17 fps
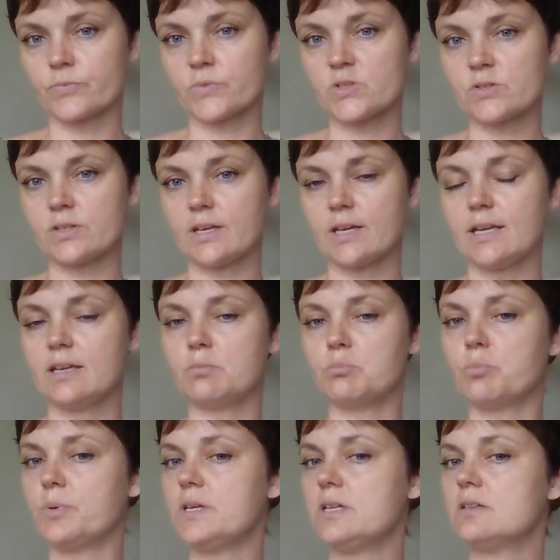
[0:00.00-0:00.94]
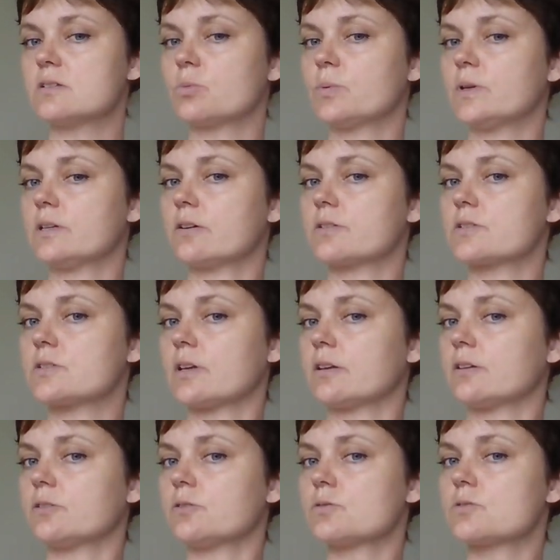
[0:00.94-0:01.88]
stay in peace with
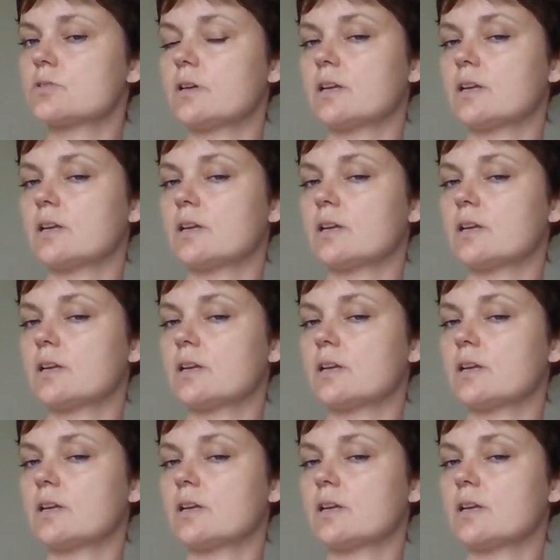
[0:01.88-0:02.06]
ourselves.